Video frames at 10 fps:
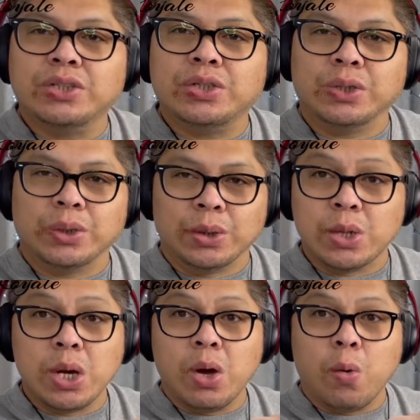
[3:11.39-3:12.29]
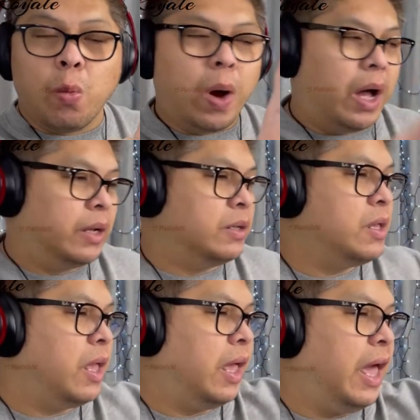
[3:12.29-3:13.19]
two, one
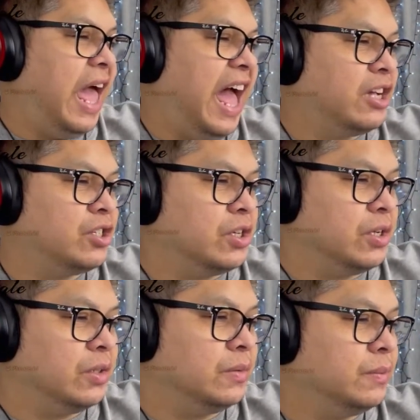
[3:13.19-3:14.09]
action.